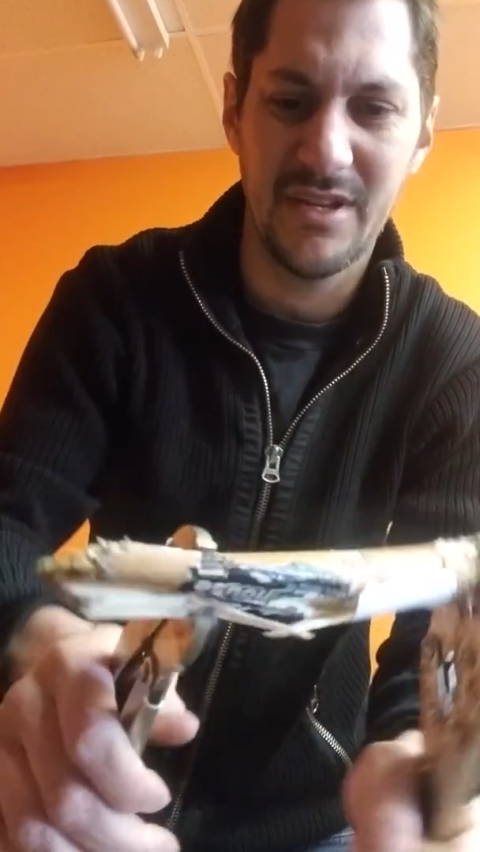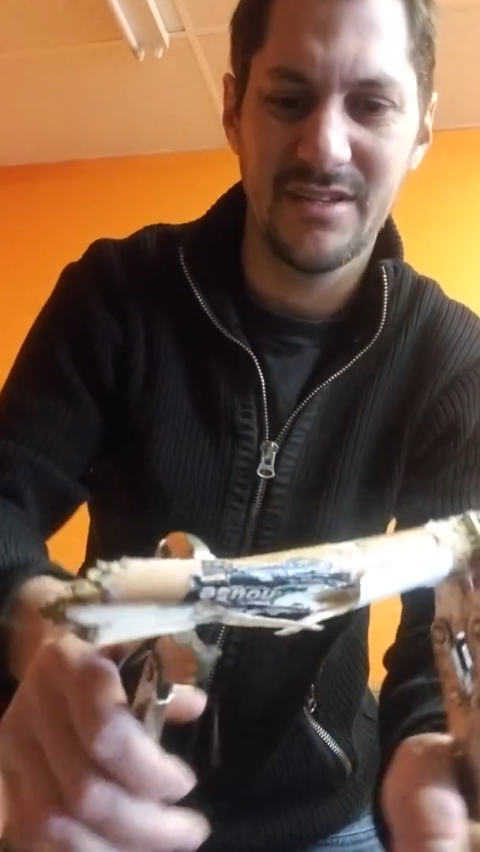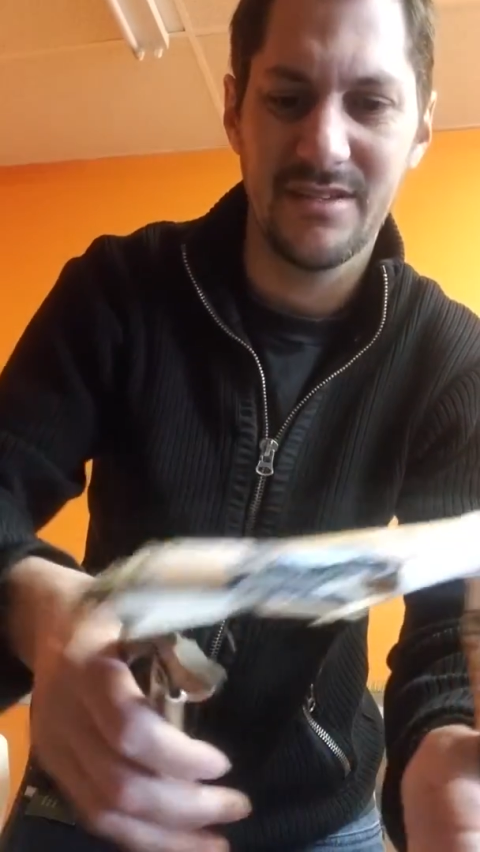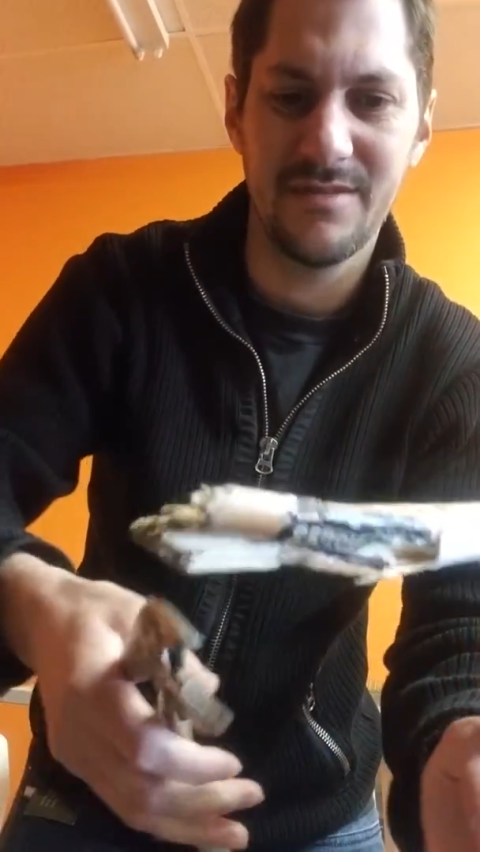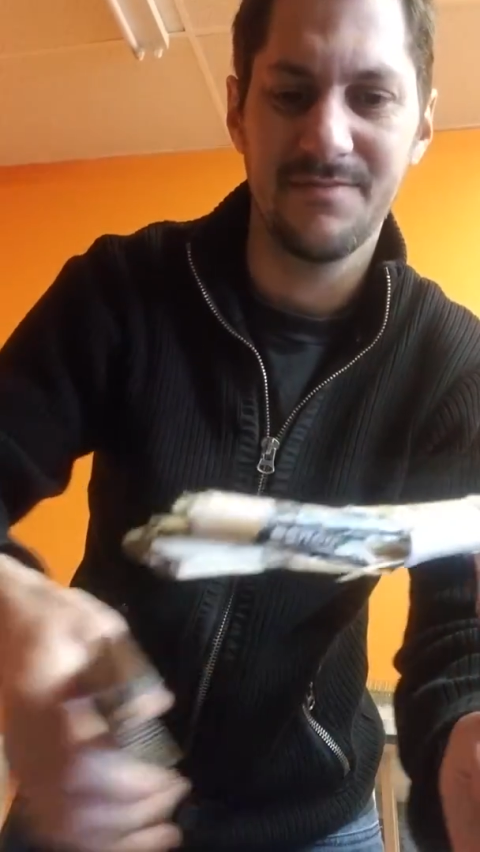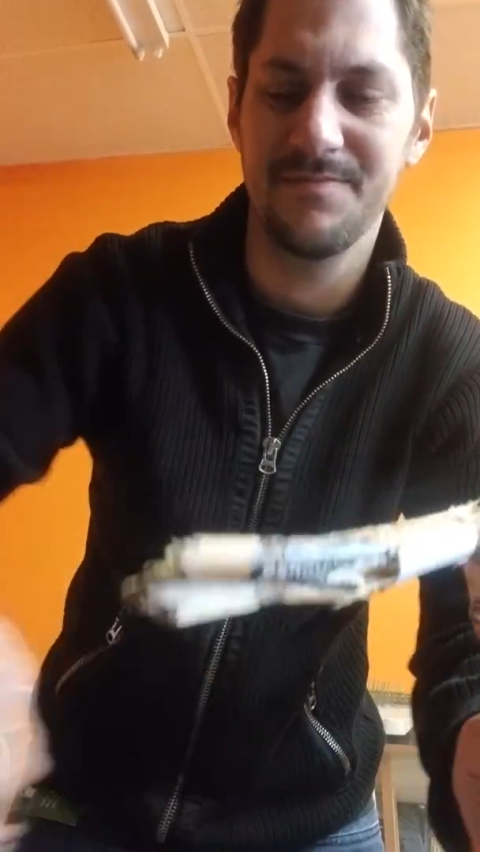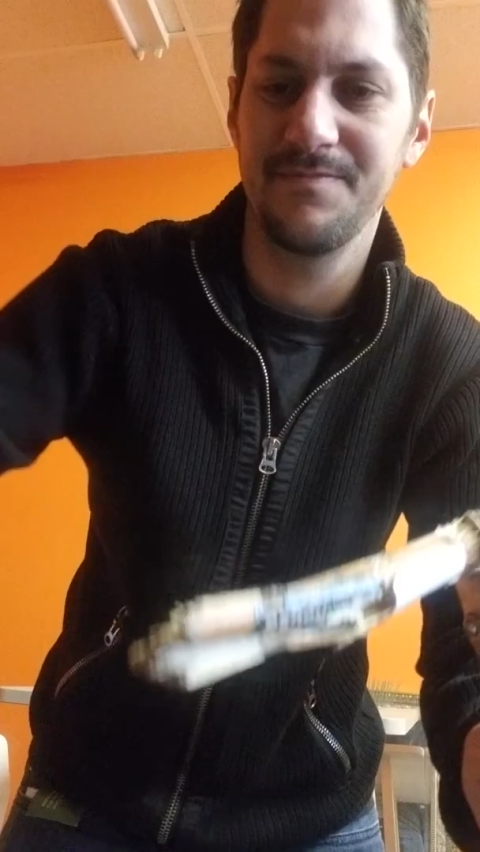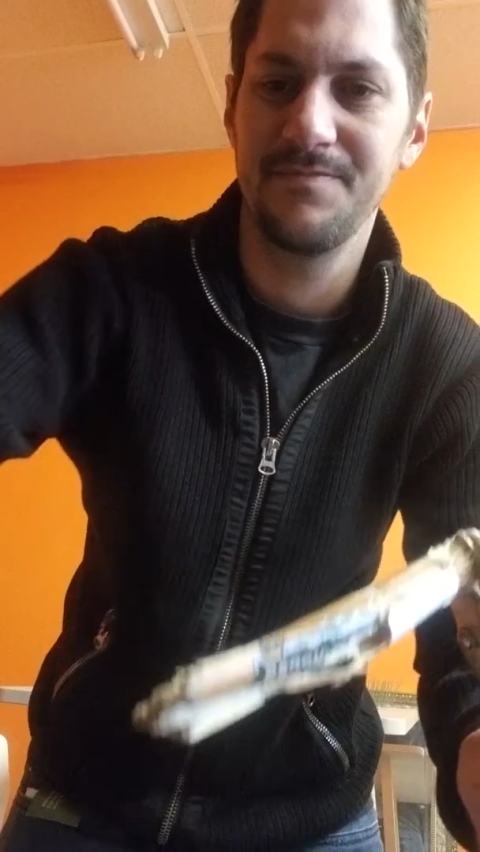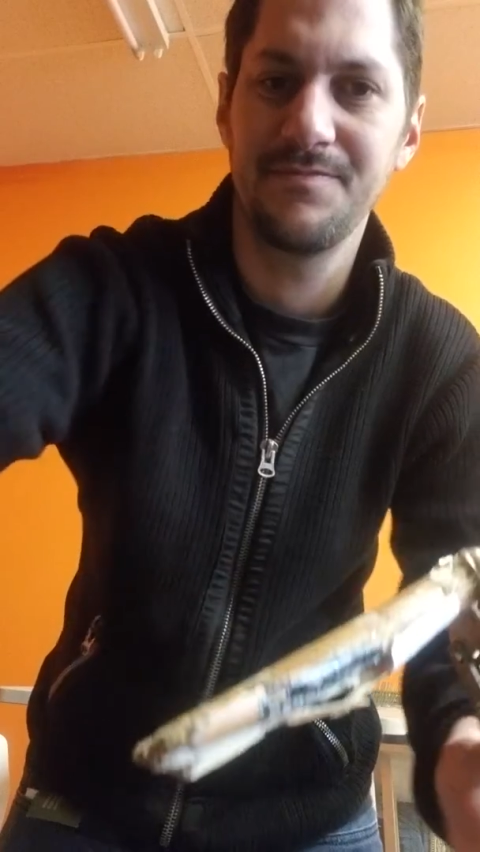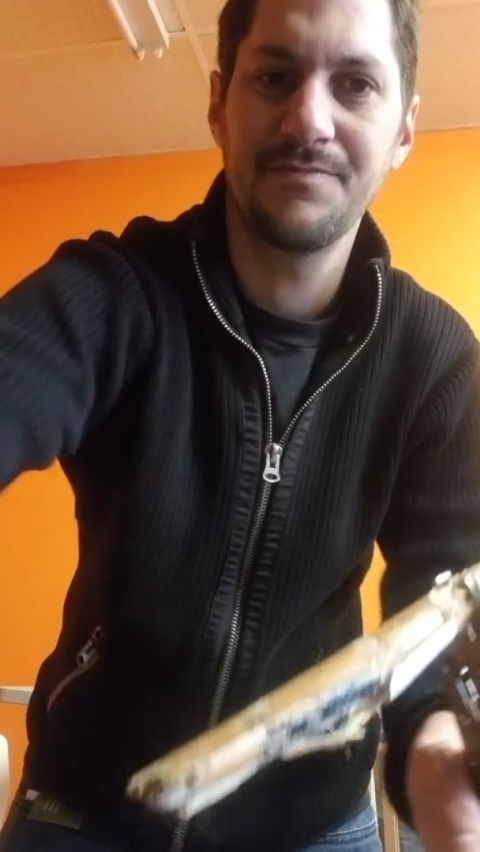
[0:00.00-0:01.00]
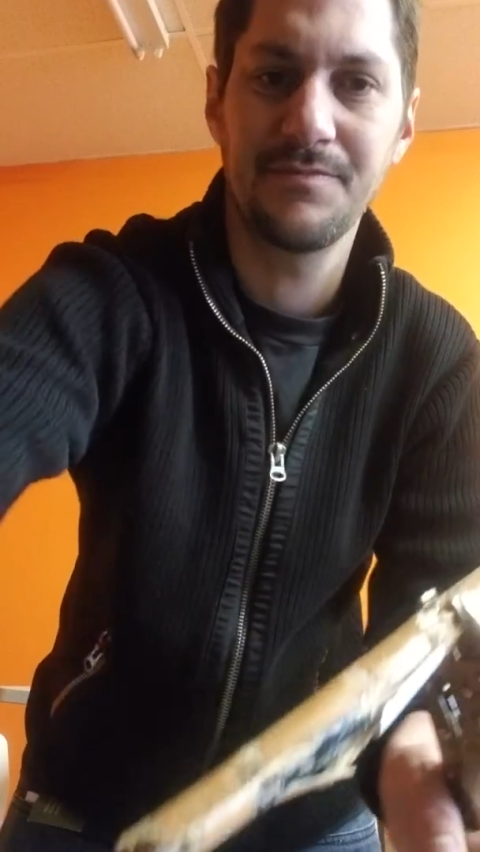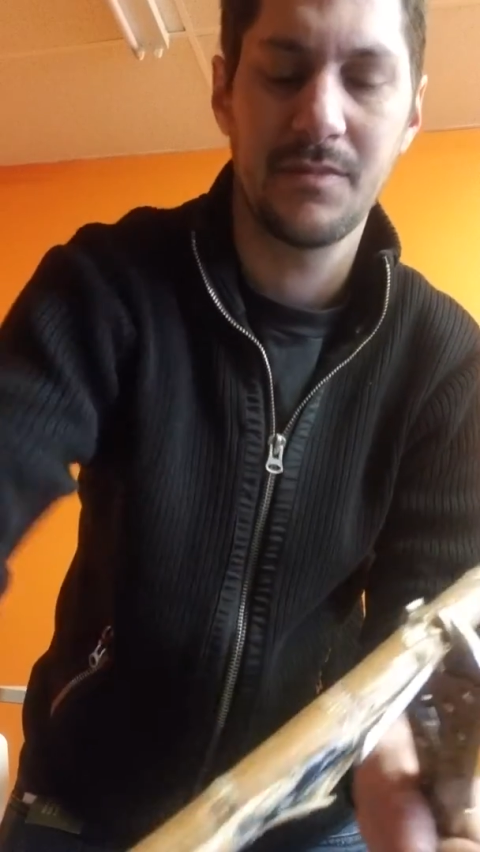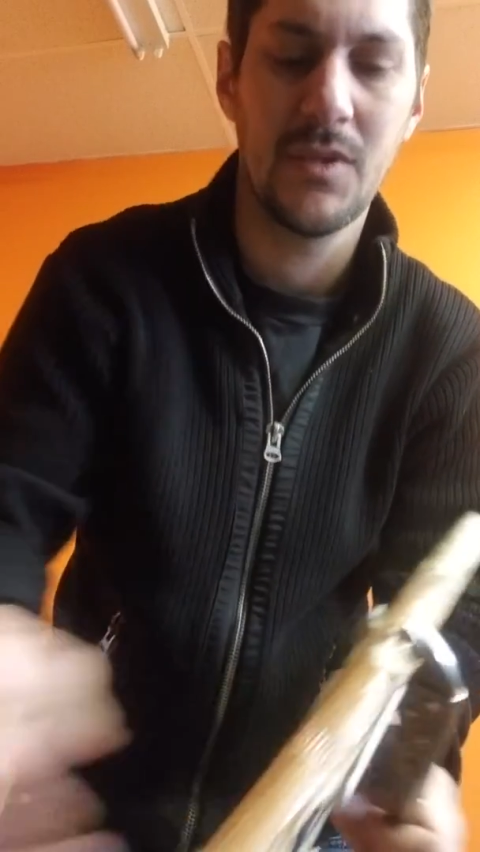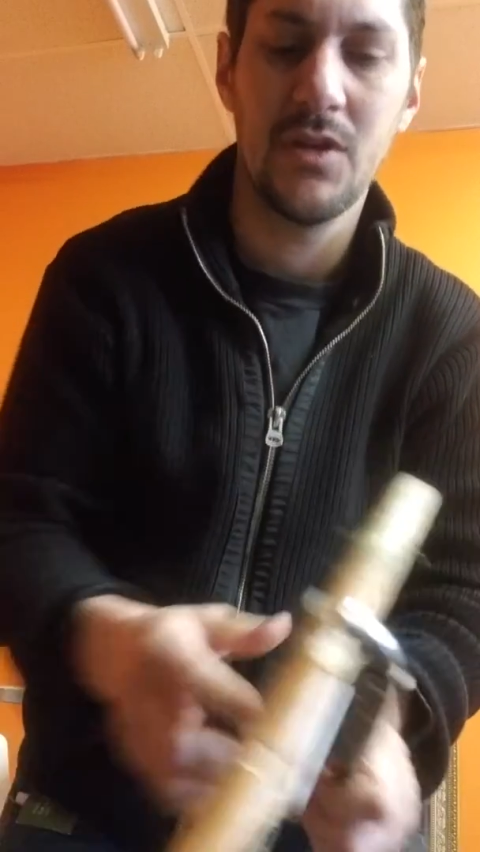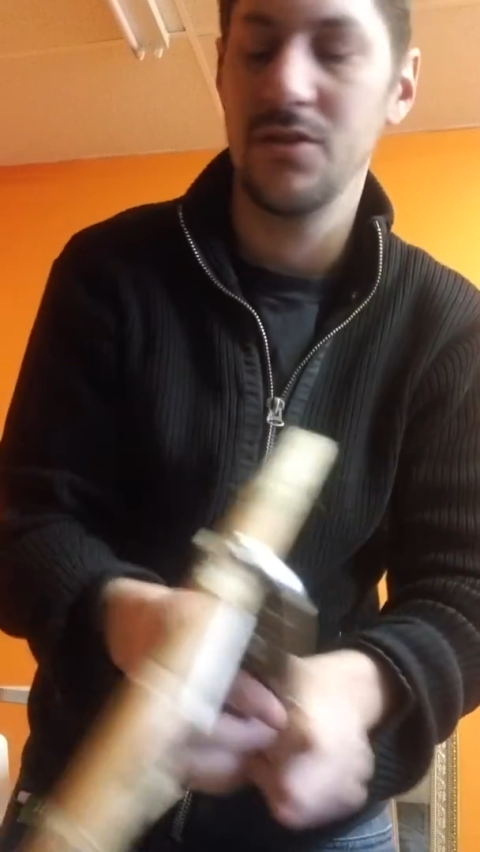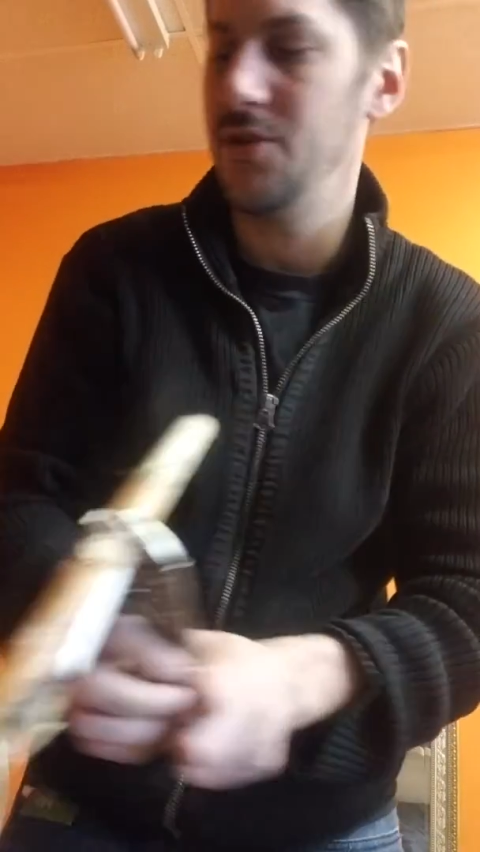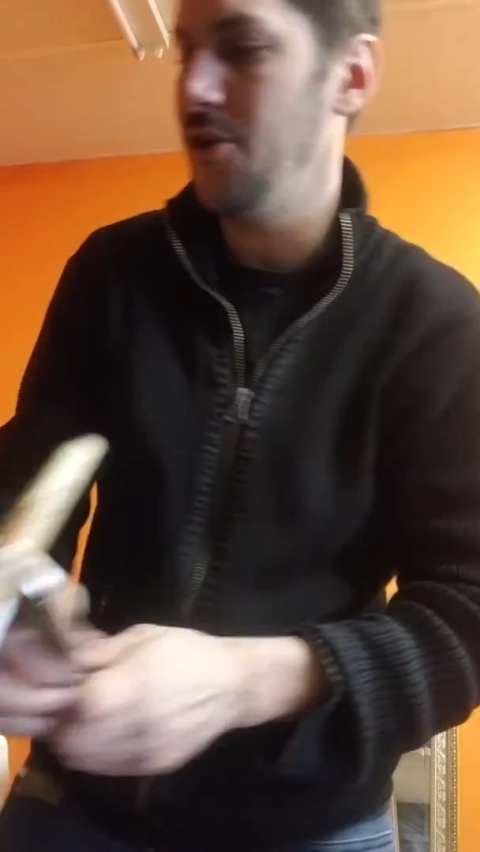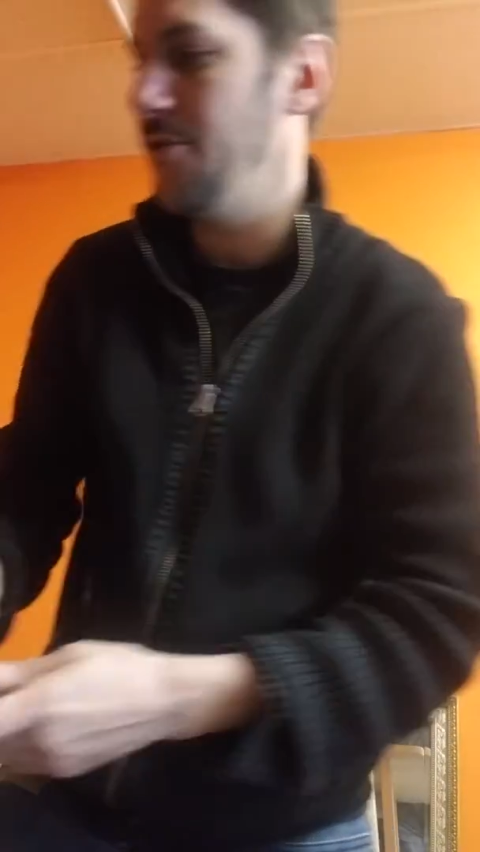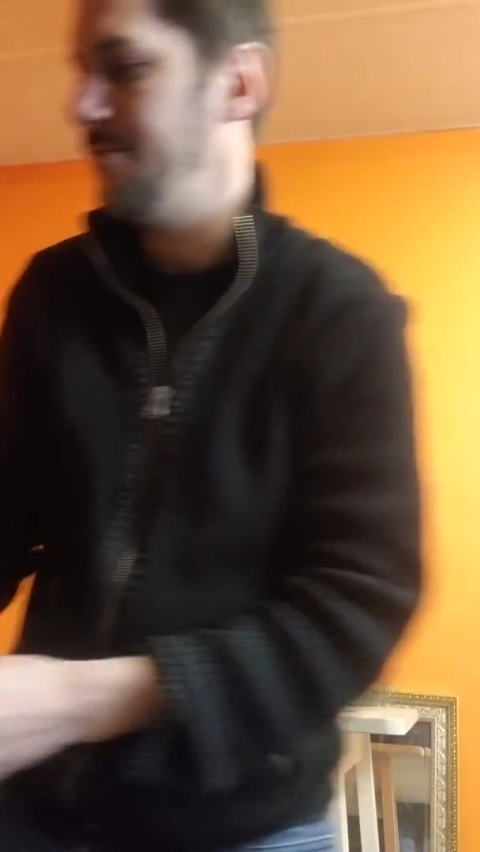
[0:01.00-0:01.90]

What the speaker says: is? So,